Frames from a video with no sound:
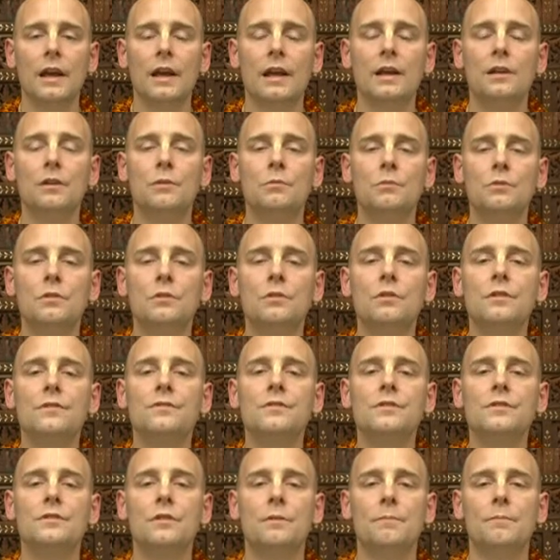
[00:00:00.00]
In a mood
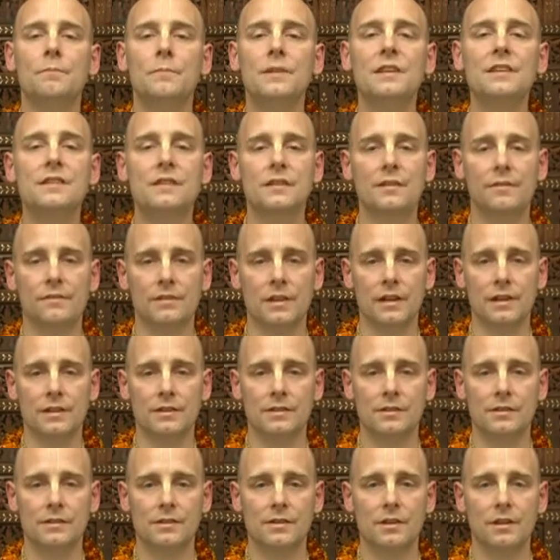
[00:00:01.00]
of
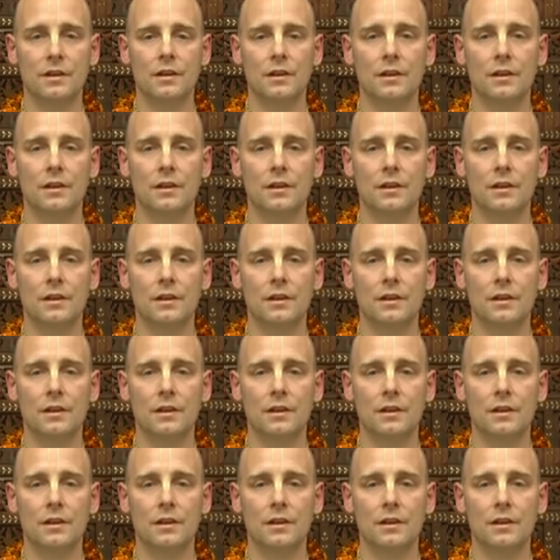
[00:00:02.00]
submissiveness.